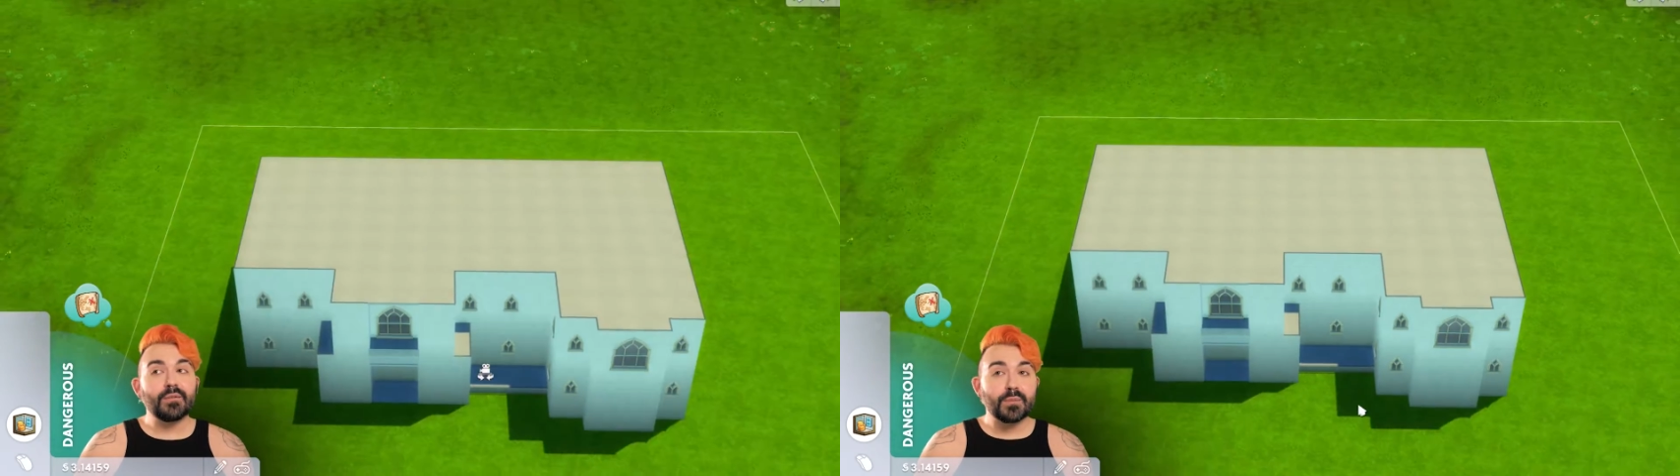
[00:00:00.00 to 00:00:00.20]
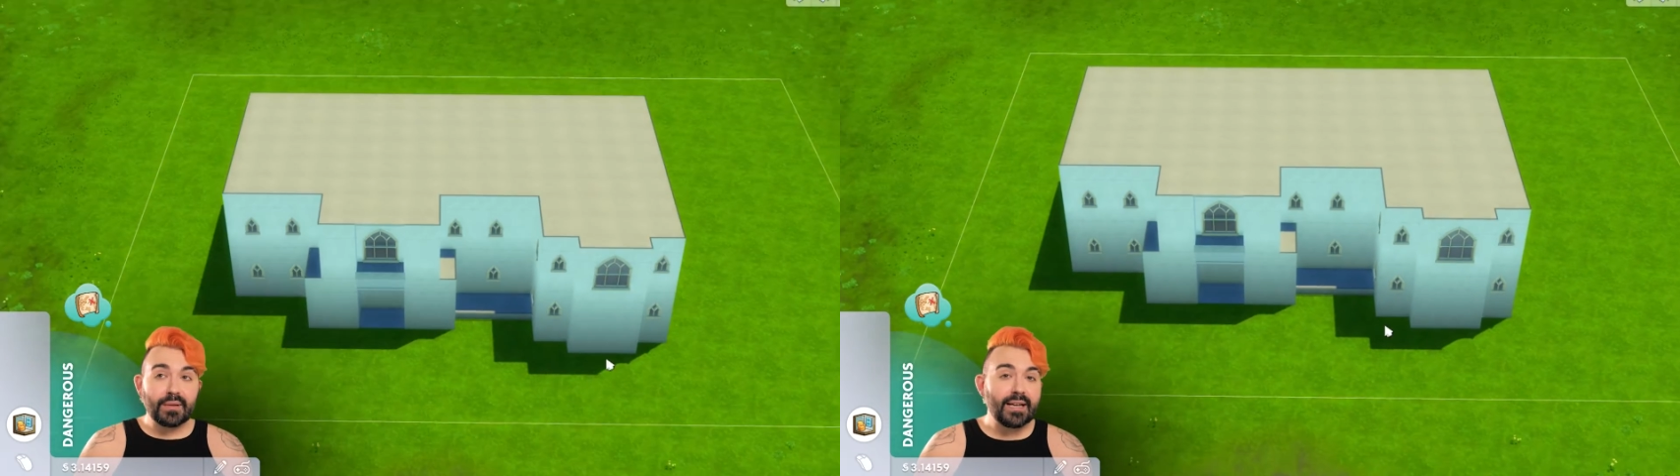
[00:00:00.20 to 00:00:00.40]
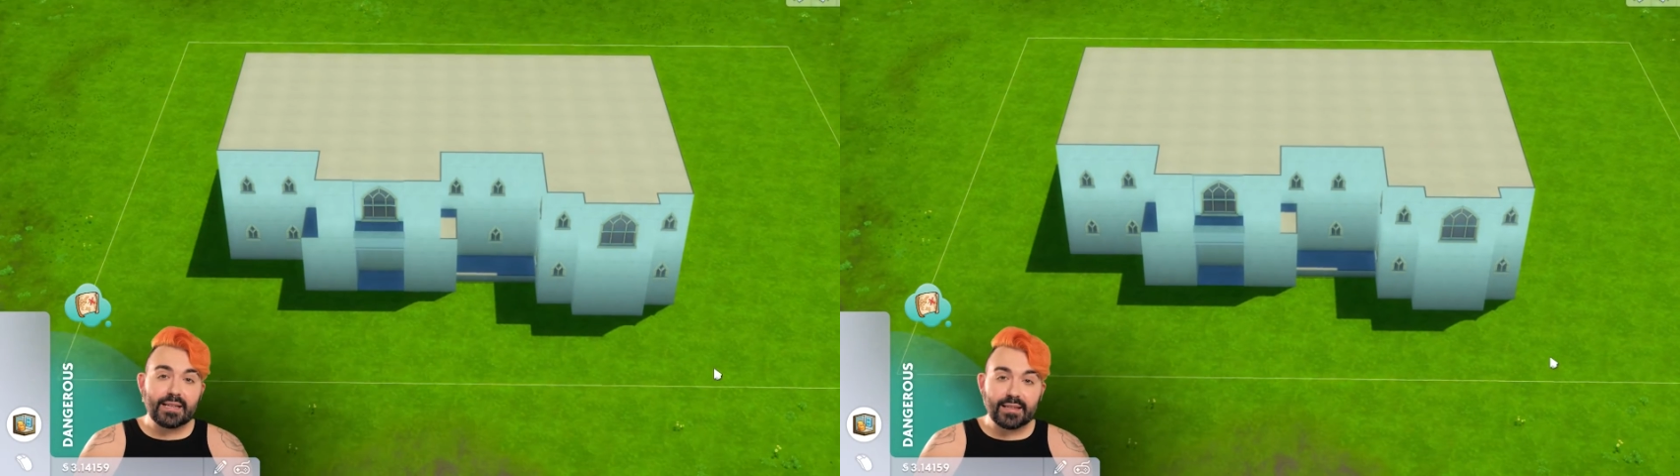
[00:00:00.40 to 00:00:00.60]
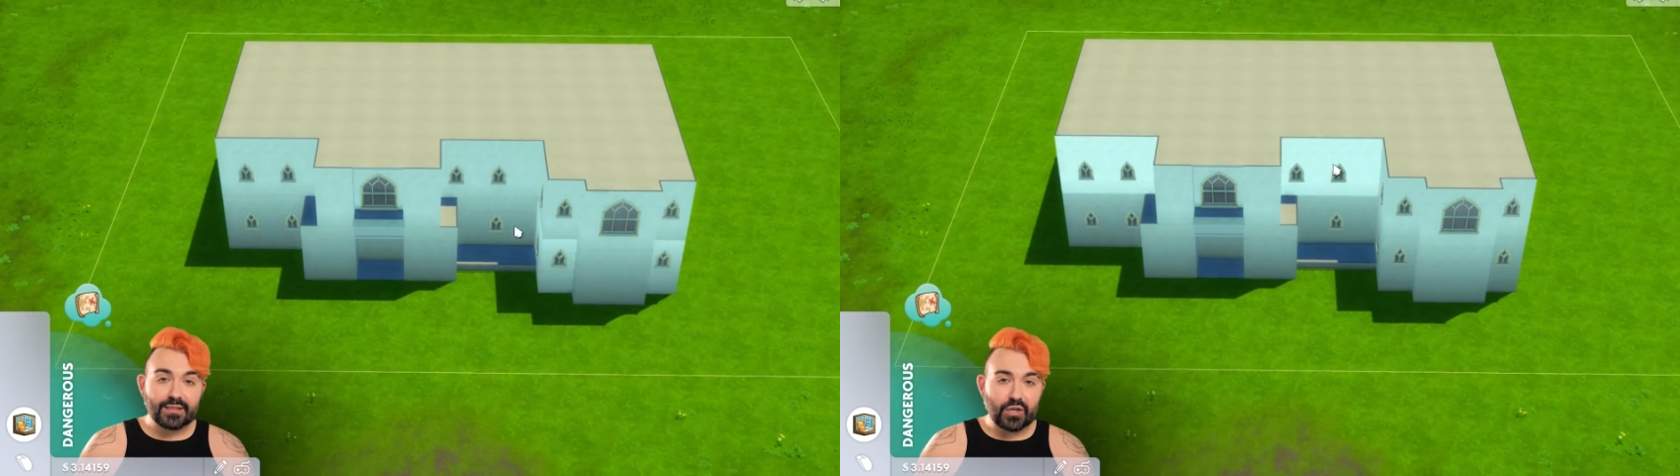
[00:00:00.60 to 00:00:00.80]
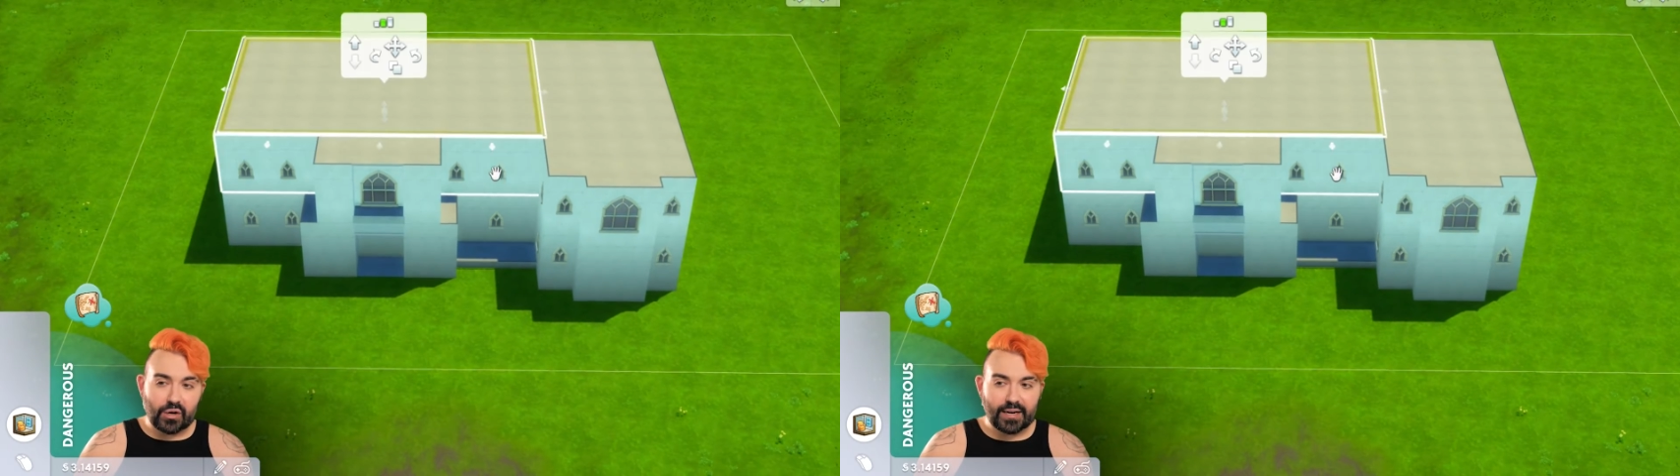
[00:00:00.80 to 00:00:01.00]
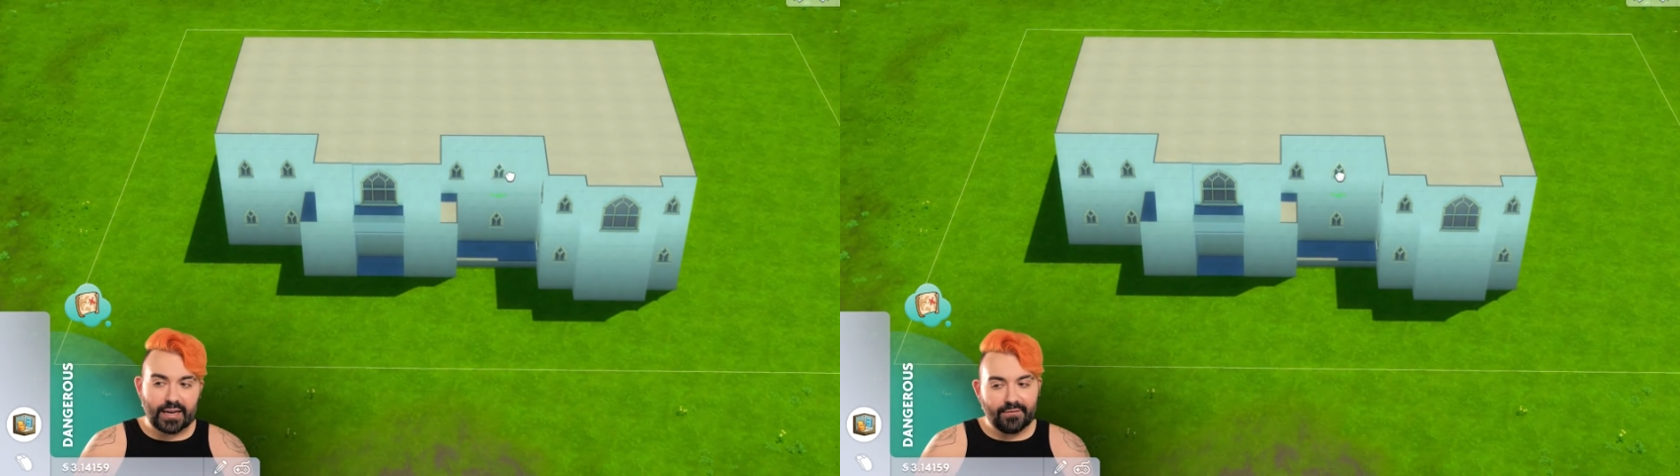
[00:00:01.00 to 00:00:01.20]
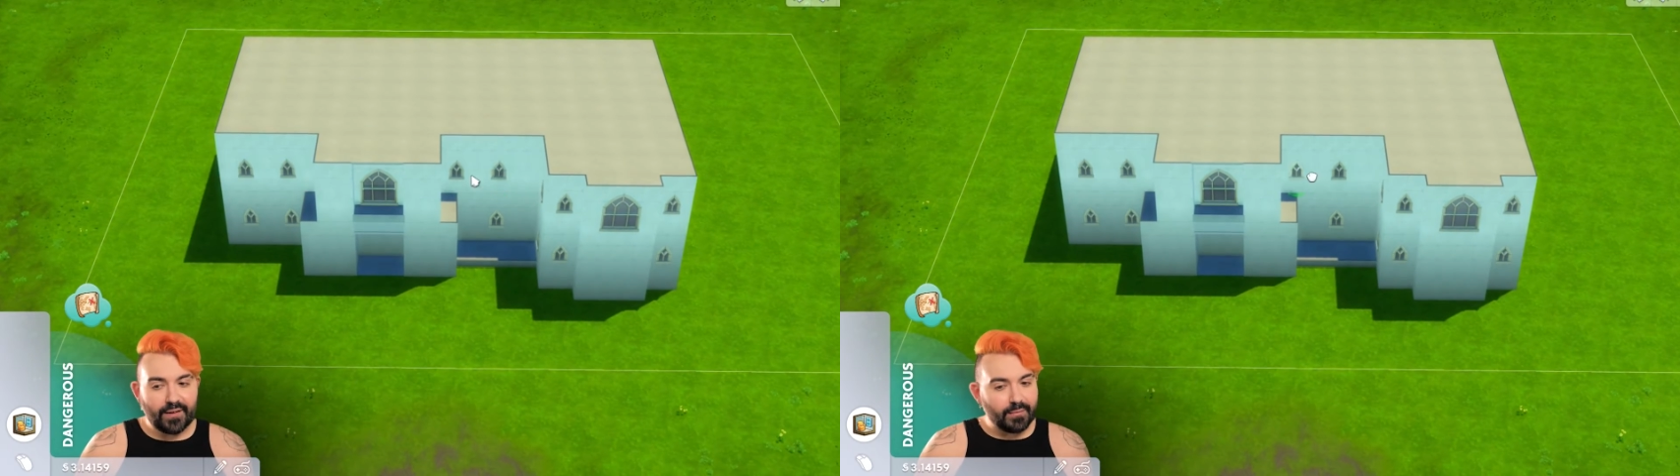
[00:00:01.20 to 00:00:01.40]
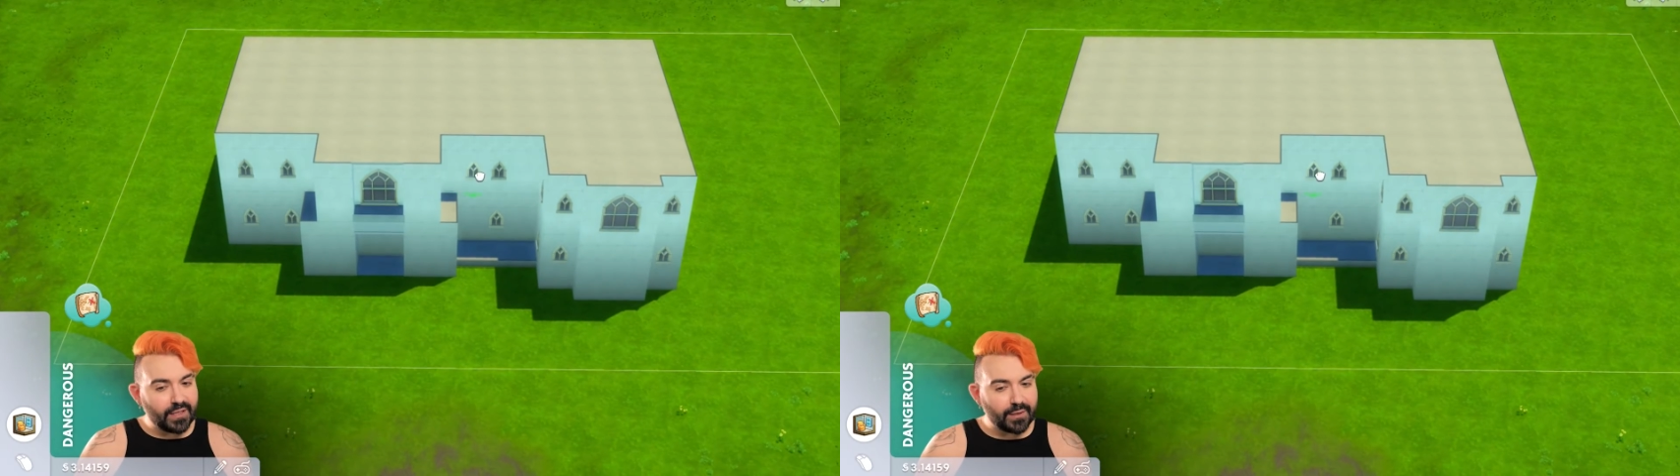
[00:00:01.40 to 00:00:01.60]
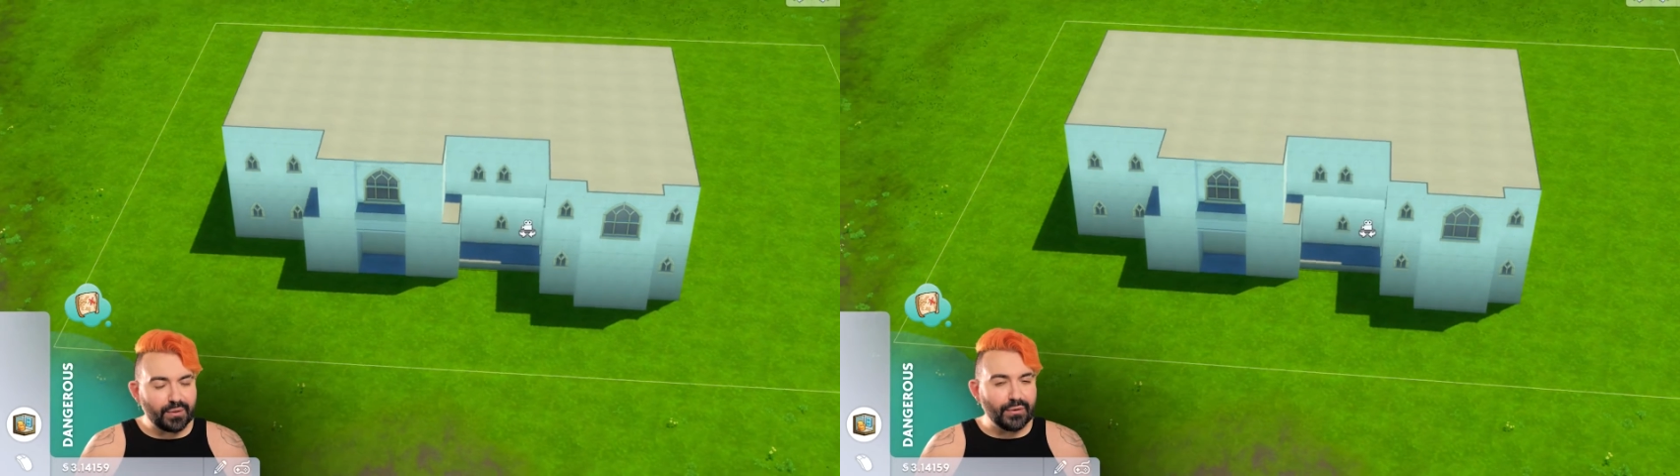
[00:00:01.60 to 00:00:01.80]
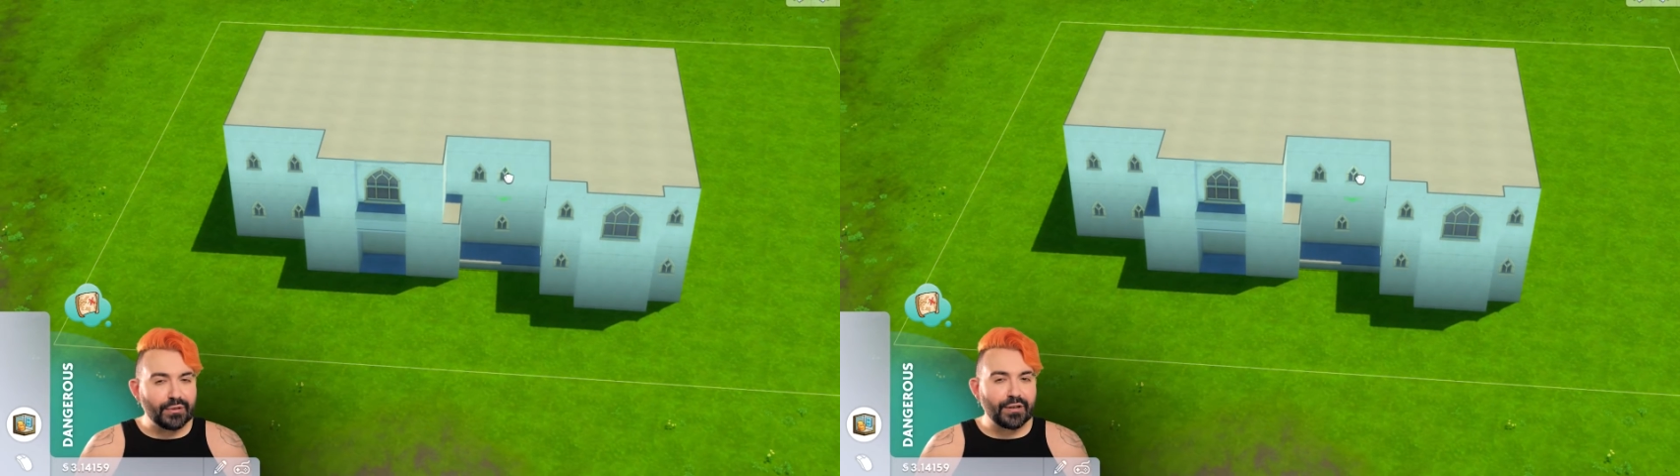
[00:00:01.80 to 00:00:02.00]
was playing this on a family
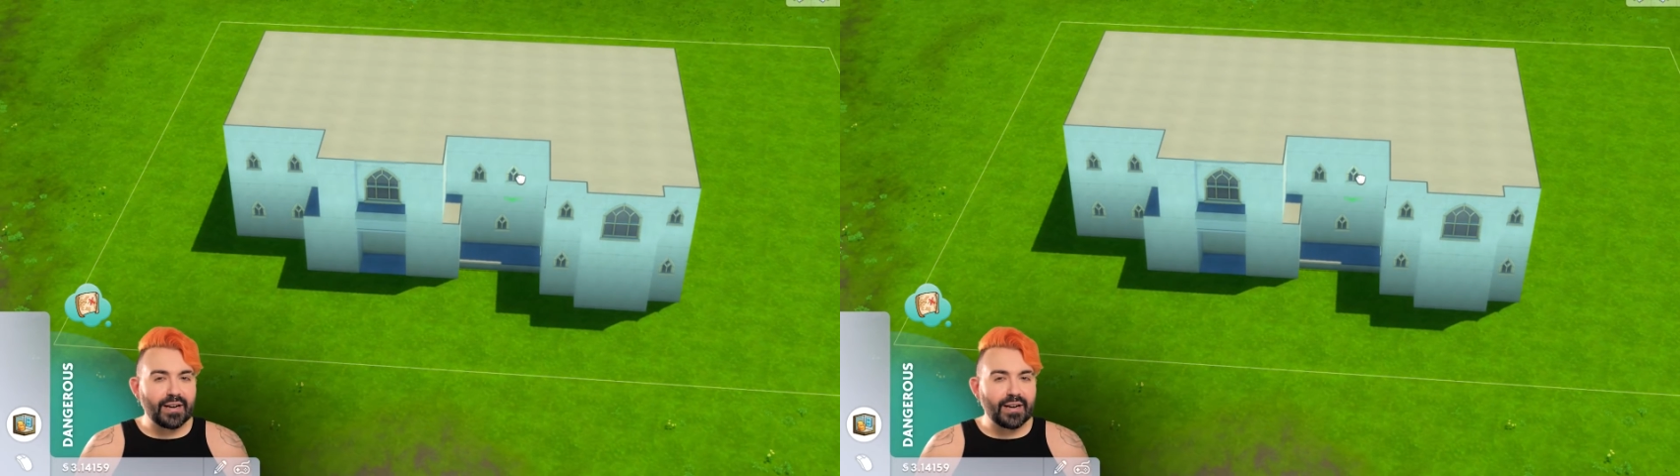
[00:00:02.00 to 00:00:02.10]
computer,